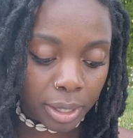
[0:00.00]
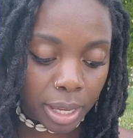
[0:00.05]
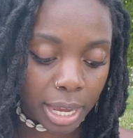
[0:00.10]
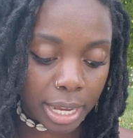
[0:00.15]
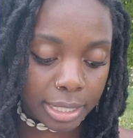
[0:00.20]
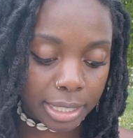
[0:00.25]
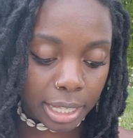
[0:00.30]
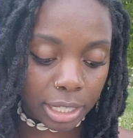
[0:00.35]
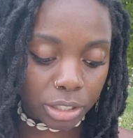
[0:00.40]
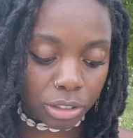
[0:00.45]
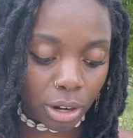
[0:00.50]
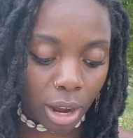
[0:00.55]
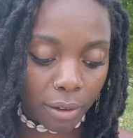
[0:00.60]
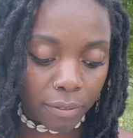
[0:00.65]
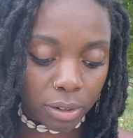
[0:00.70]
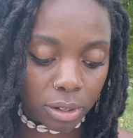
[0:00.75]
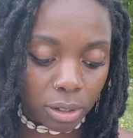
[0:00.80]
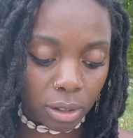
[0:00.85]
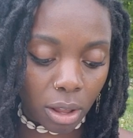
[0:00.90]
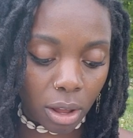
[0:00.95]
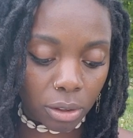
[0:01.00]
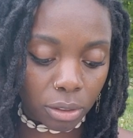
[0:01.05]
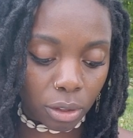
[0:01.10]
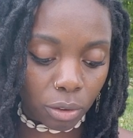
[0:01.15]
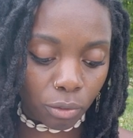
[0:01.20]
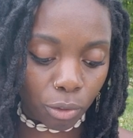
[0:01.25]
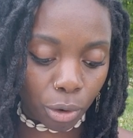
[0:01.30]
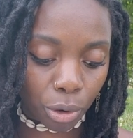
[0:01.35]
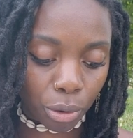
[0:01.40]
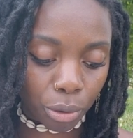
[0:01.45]
As they traveled along the
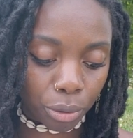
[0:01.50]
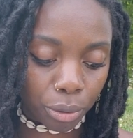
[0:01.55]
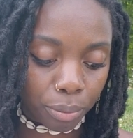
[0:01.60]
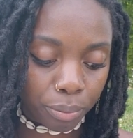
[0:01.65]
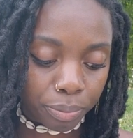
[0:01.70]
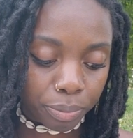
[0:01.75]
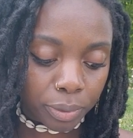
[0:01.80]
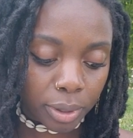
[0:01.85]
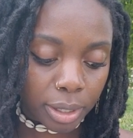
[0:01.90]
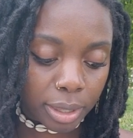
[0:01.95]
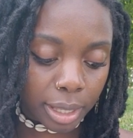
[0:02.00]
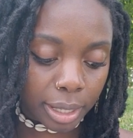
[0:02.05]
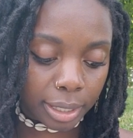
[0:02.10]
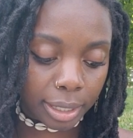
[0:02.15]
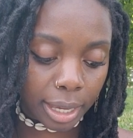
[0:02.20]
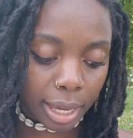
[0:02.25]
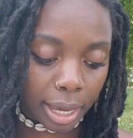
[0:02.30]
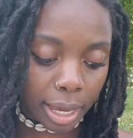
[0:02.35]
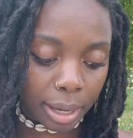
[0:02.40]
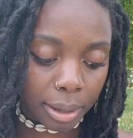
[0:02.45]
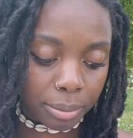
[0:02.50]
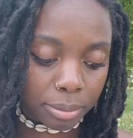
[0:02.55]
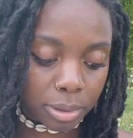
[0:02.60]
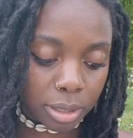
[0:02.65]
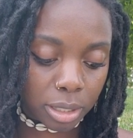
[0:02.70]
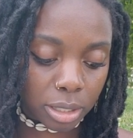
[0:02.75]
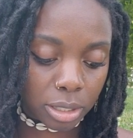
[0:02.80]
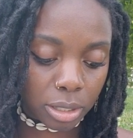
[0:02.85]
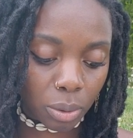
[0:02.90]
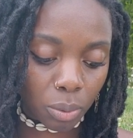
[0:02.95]
road, they came
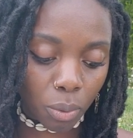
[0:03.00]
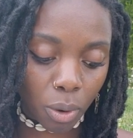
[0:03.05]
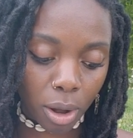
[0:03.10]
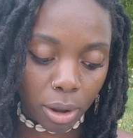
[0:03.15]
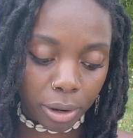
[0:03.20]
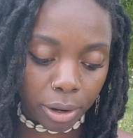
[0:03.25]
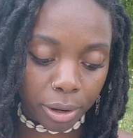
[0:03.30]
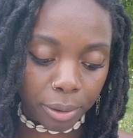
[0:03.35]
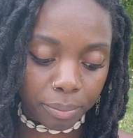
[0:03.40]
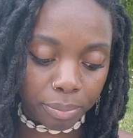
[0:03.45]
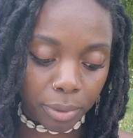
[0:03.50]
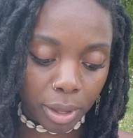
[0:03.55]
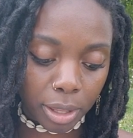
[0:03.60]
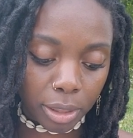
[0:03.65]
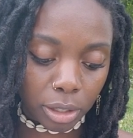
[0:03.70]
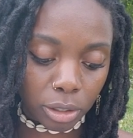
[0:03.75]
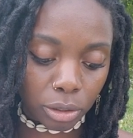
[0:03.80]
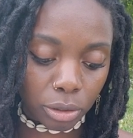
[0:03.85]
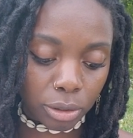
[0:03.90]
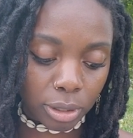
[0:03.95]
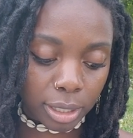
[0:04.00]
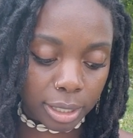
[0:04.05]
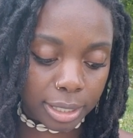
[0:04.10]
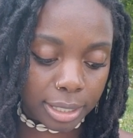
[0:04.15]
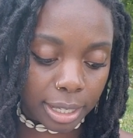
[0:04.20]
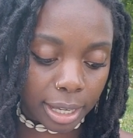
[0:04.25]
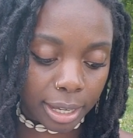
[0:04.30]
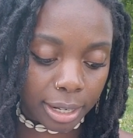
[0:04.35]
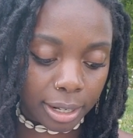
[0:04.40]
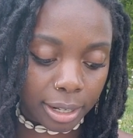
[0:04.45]
to some water, and the eunuch
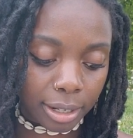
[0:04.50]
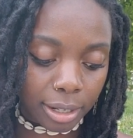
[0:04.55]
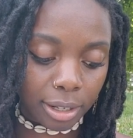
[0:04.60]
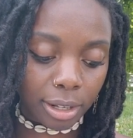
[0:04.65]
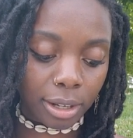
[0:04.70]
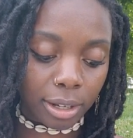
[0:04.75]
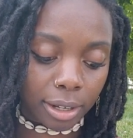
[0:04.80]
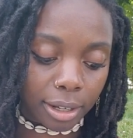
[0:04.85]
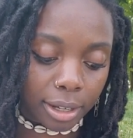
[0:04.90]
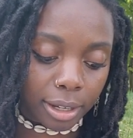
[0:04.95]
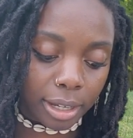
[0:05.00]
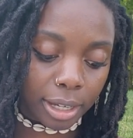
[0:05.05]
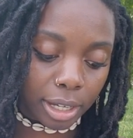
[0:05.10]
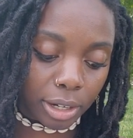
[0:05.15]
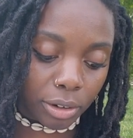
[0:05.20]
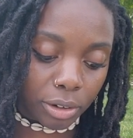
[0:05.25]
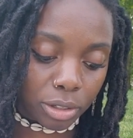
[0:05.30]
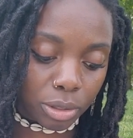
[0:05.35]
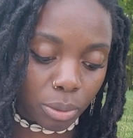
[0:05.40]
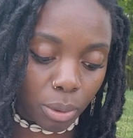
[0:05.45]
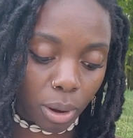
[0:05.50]
said, "Look, here is